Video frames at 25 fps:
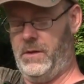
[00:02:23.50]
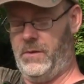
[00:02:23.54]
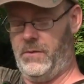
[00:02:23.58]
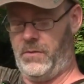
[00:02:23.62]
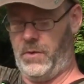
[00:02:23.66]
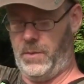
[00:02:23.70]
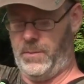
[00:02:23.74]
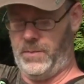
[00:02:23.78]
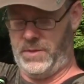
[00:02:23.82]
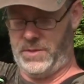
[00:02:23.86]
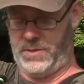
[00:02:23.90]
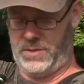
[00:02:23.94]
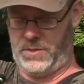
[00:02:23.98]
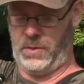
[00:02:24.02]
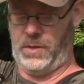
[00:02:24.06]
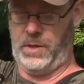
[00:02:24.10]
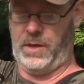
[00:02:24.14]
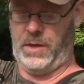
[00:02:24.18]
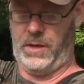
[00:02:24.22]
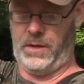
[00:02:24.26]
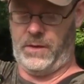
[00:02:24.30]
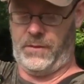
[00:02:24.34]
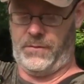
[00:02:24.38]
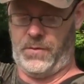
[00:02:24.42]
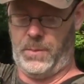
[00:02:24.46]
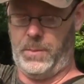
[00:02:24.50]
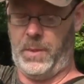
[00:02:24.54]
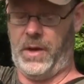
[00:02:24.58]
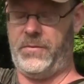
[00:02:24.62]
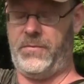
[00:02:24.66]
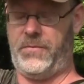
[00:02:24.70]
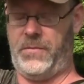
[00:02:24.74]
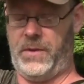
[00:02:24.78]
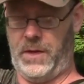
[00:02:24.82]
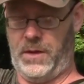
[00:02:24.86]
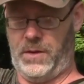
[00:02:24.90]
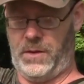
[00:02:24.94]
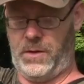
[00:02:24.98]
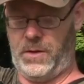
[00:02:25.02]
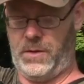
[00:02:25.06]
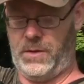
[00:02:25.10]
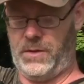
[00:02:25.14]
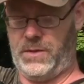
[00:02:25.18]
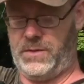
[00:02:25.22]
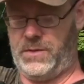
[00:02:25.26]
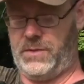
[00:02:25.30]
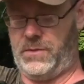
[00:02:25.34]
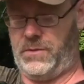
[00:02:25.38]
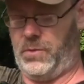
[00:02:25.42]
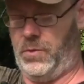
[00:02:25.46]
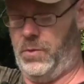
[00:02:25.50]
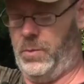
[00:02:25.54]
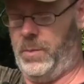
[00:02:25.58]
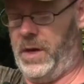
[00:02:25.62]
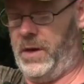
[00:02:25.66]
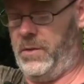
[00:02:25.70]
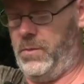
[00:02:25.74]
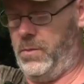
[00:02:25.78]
from the string, from my fingers, through my